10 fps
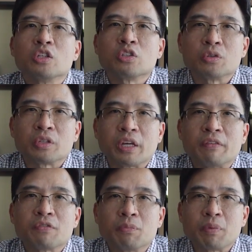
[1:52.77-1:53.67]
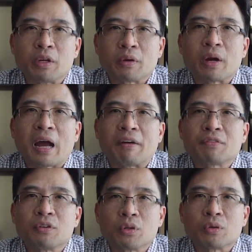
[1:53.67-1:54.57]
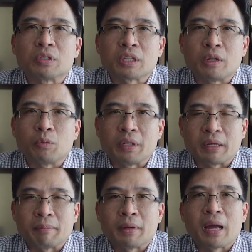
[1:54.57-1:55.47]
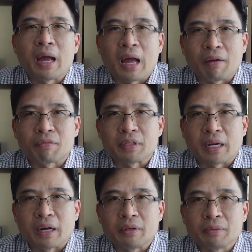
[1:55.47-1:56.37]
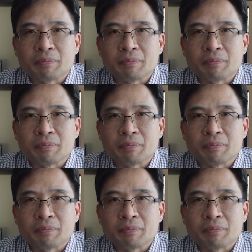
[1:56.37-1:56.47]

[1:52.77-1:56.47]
to give to Peter after Doris and William have retired.